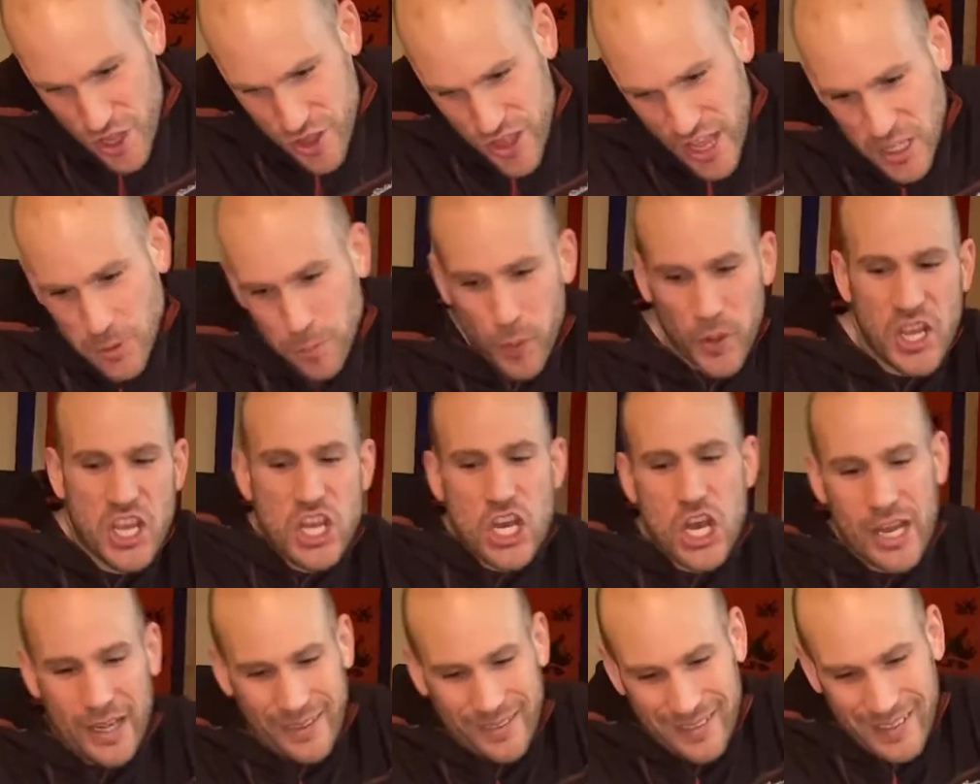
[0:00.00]
that's pretty
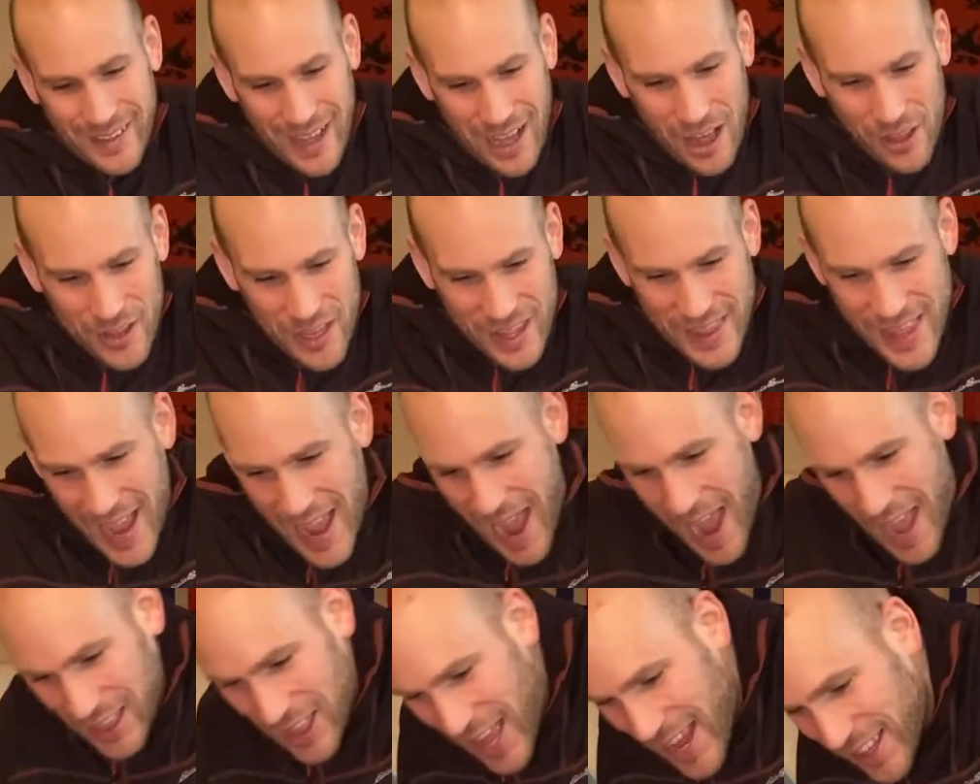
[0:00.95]
good. I like
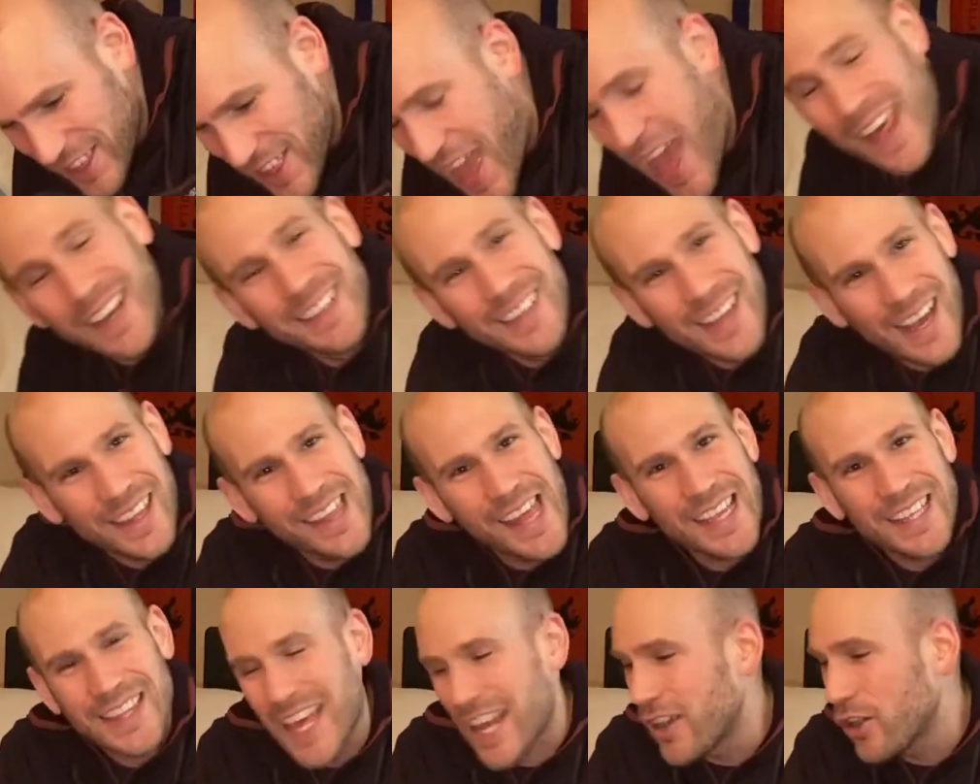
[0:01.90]
that. I
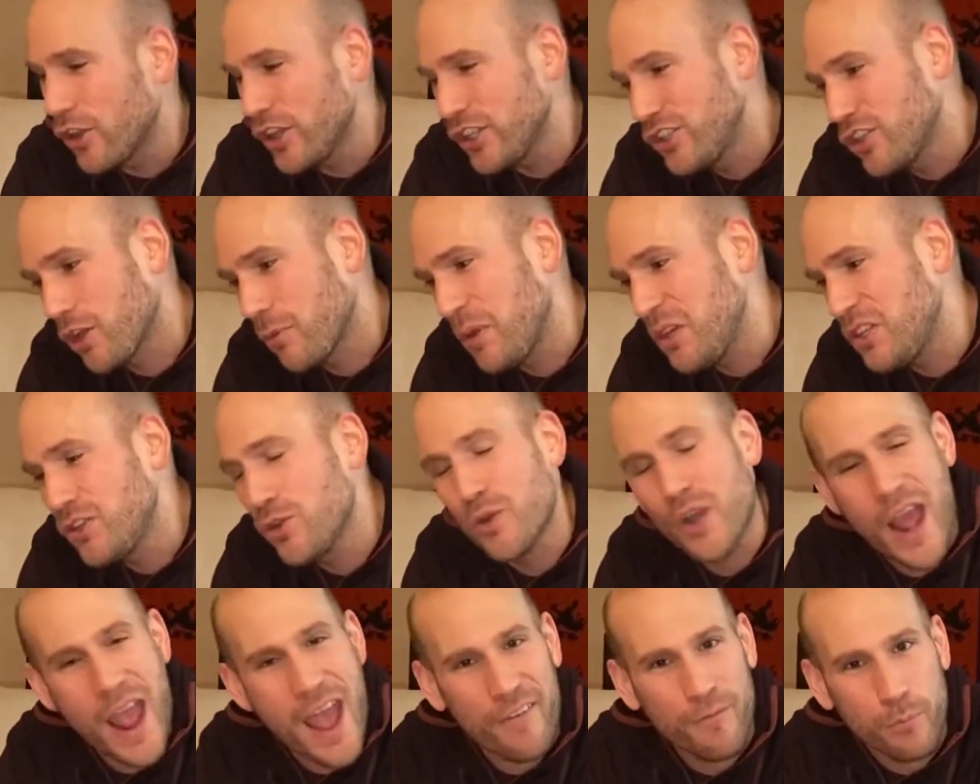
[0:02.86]
like that it only took me
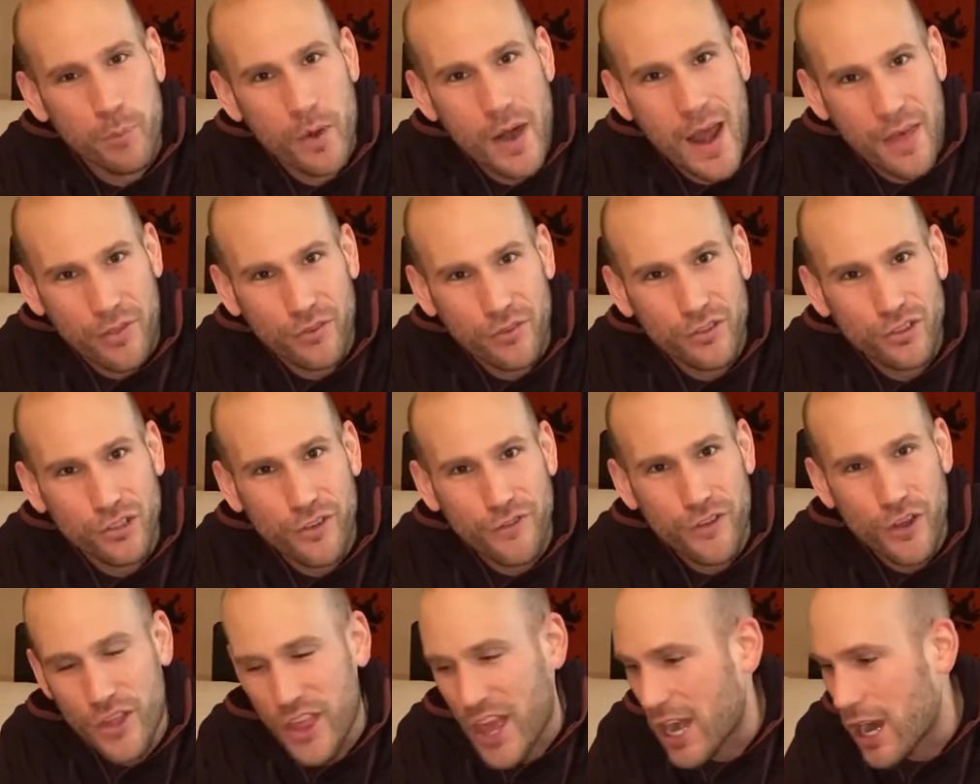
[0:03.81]
2.5 breaths to
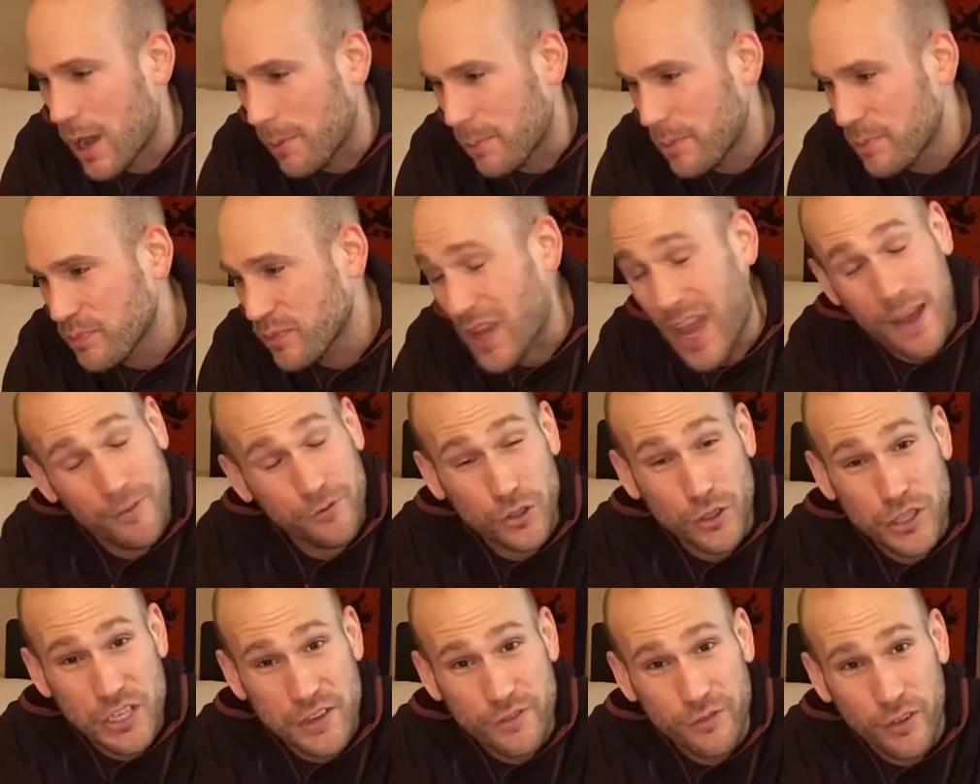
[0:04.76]
fill that up after
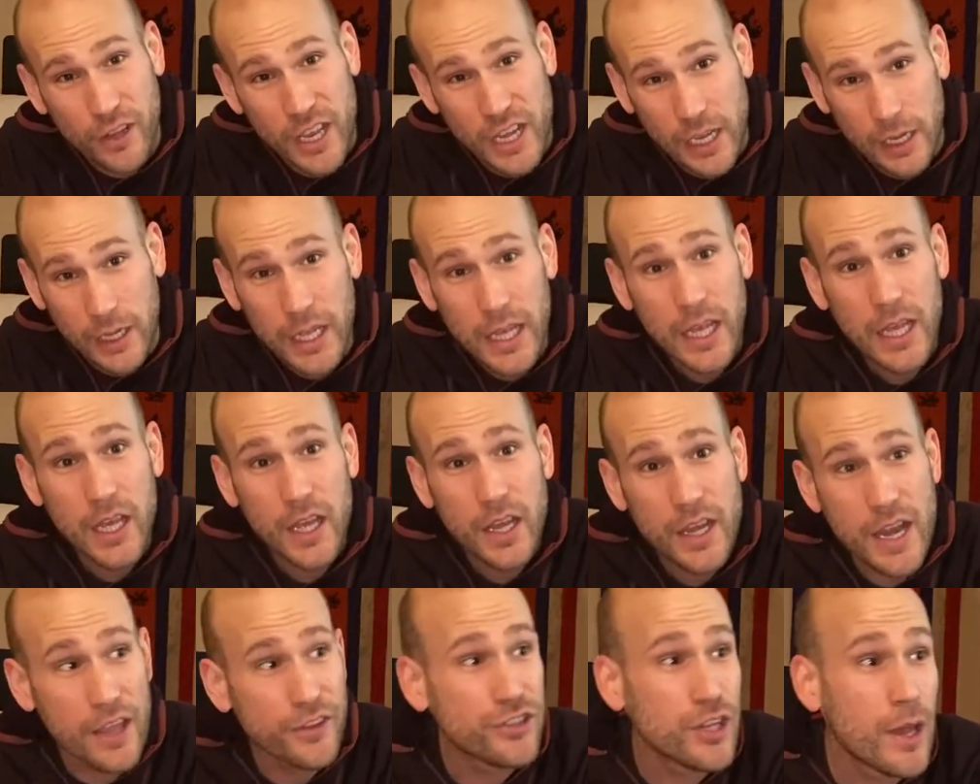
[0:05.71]
deflating.
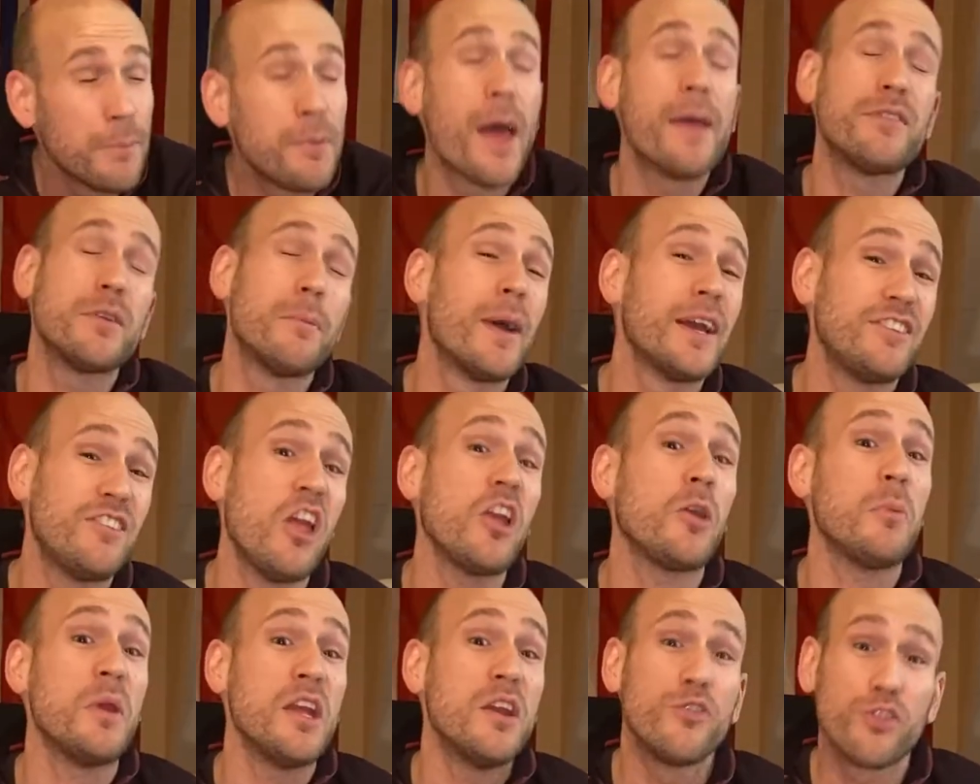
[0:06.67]
Now, sometimes it might take
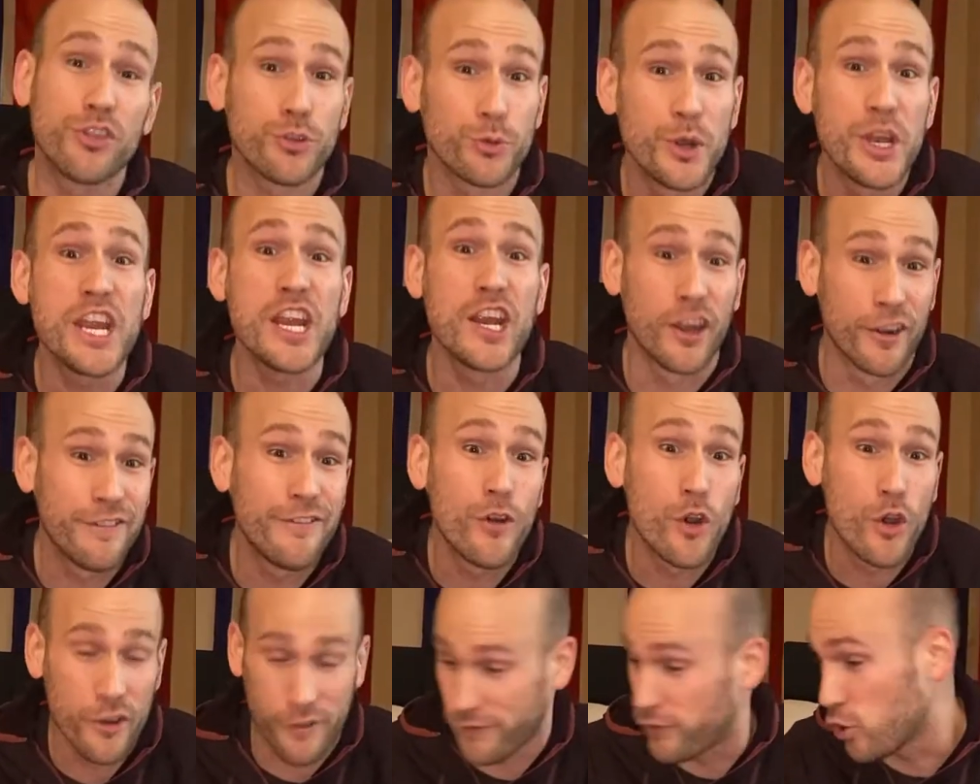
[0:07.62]
me 3 or
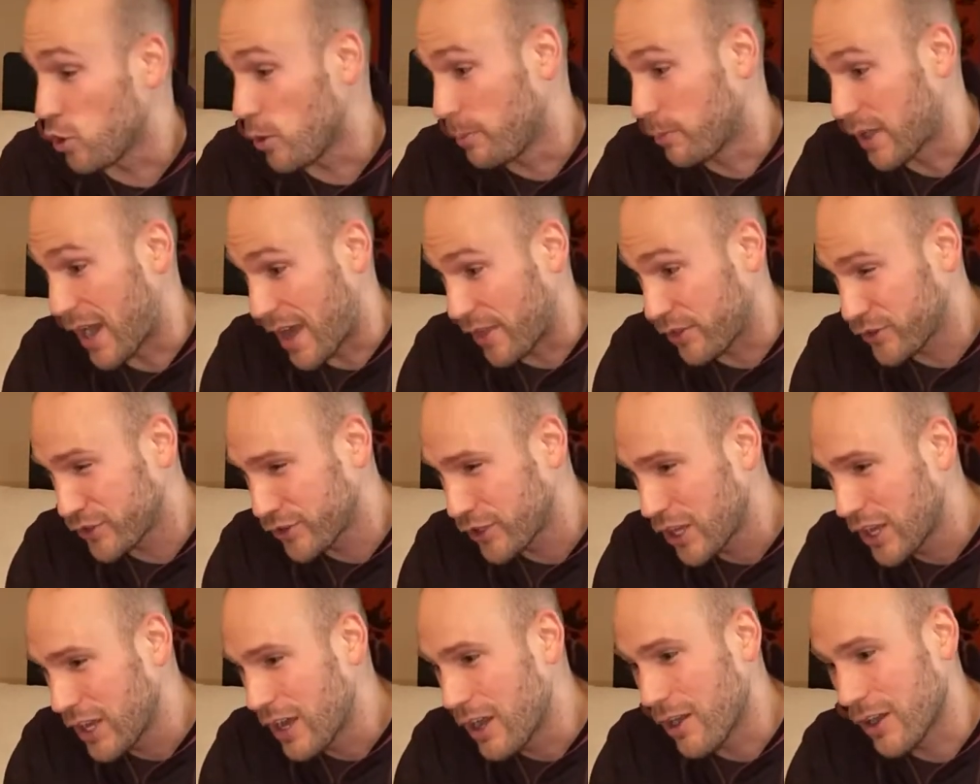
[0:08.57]
4 full breaths,
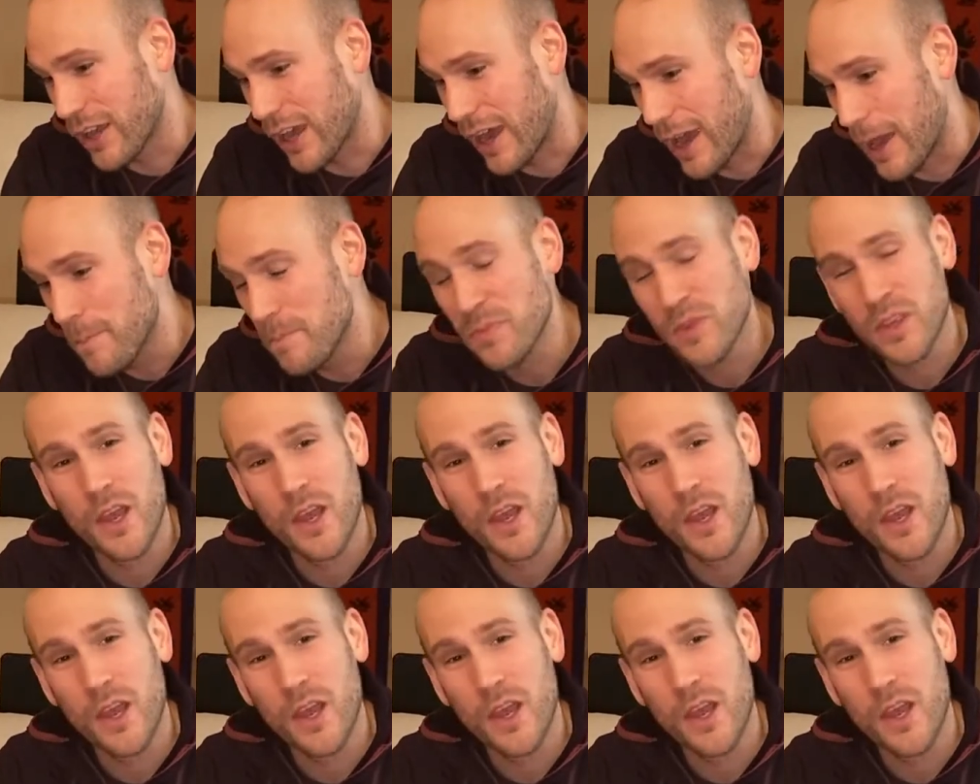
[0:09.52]
okay?